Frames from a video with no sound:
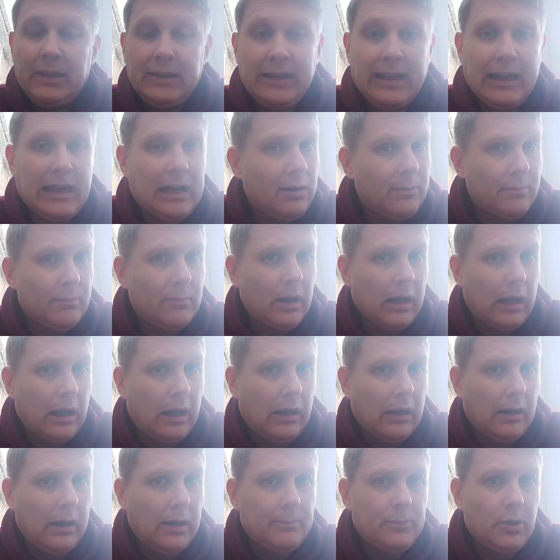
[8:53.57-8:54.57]
now,
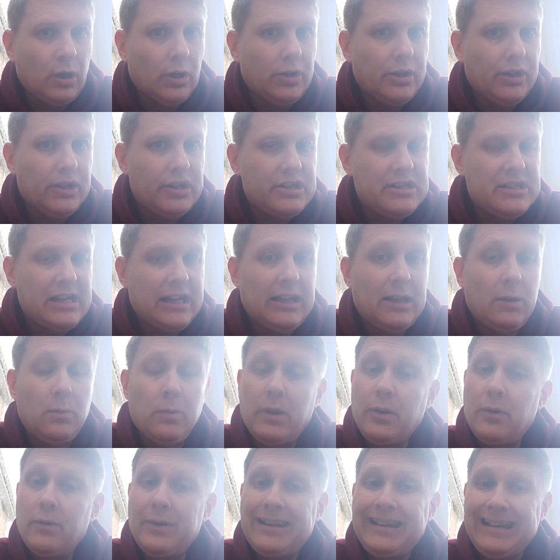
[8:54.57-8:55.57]
I'm not going to tell you
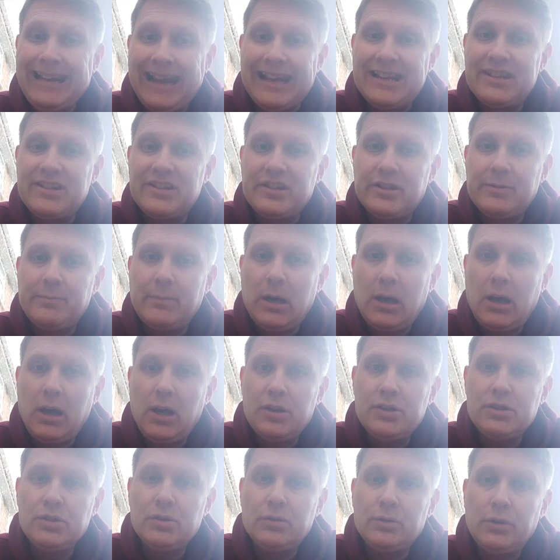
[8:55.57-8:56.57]
whether he gets to
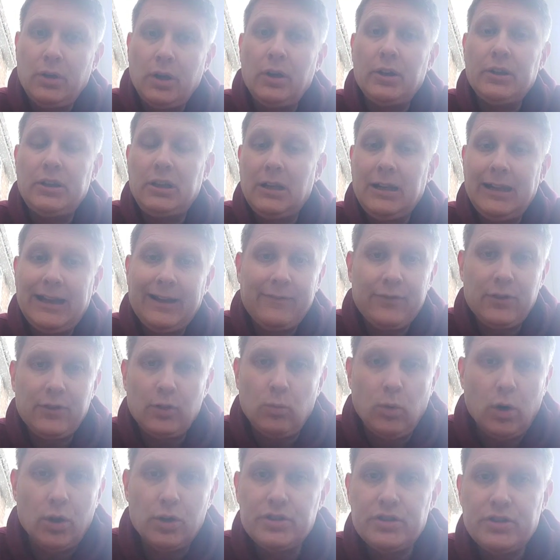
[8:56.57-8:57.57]
Mars or not. You'll have to
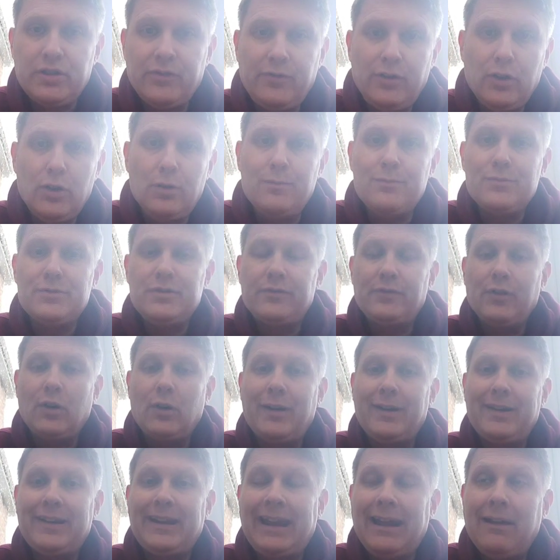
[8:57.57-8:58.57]
watch the film to
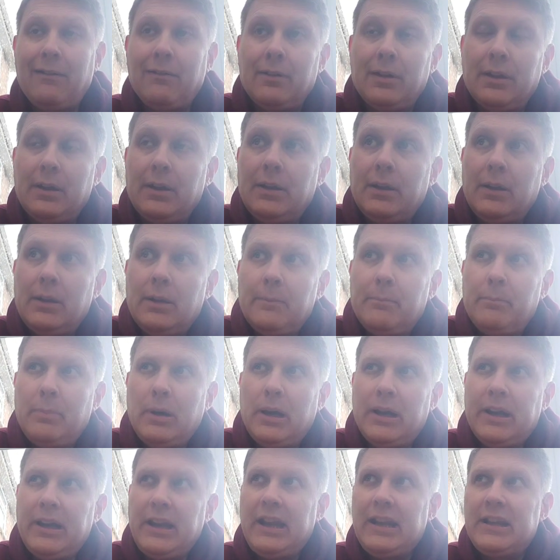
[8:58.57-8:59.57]
find out.
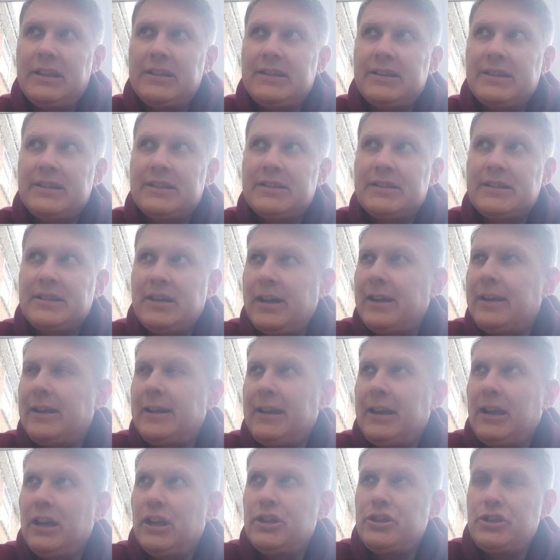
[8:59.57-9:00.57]
But it's
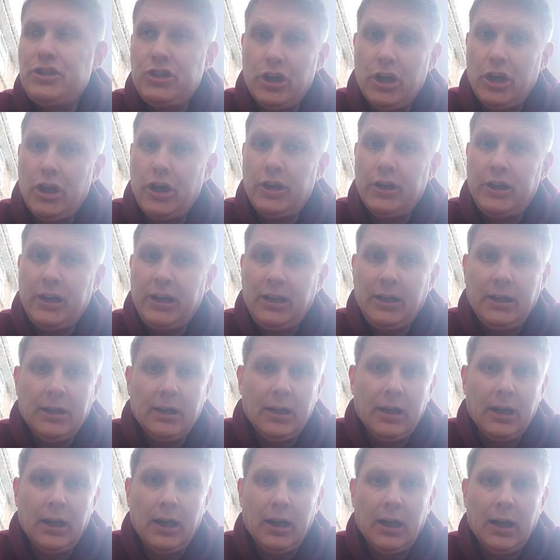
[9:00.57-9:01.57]
certainly a journey,
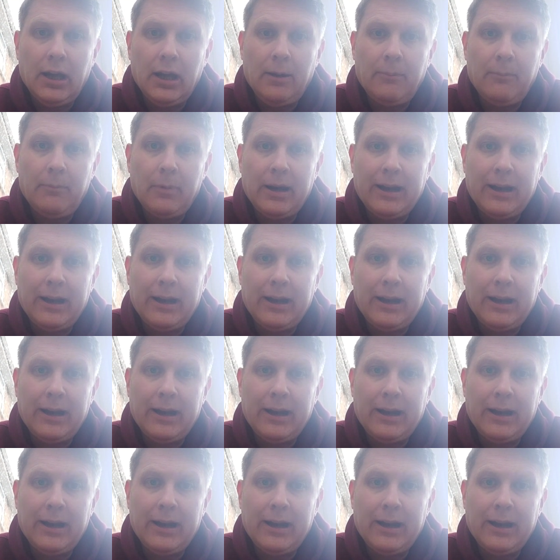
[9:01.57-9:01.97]
um,